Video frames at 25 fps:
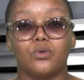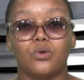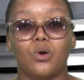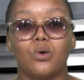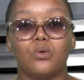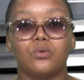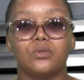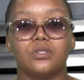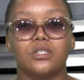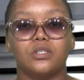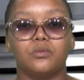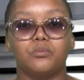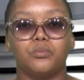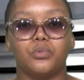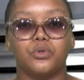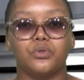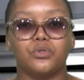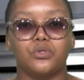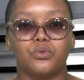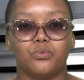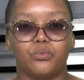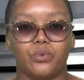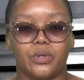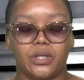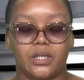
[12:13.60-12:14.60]
Golden
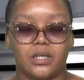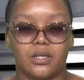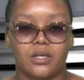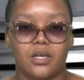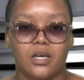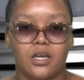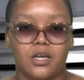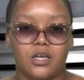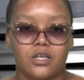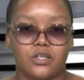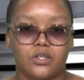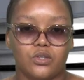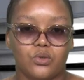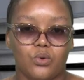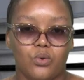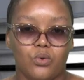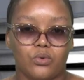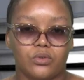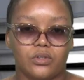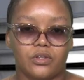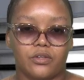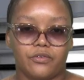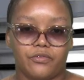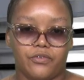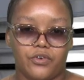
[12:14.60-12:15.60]
Boot winner,
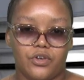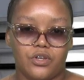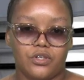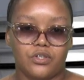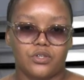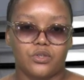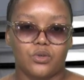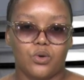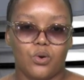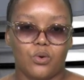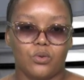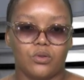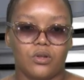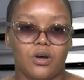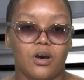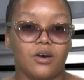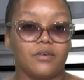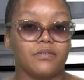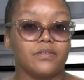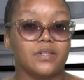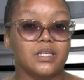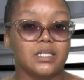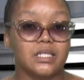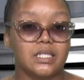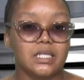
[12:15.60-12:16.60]
scored the first goal
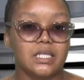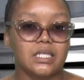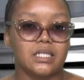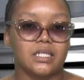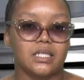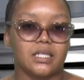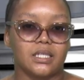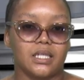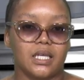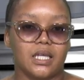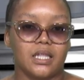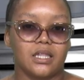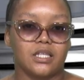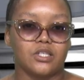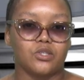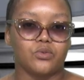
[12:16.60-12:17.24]
of the season in the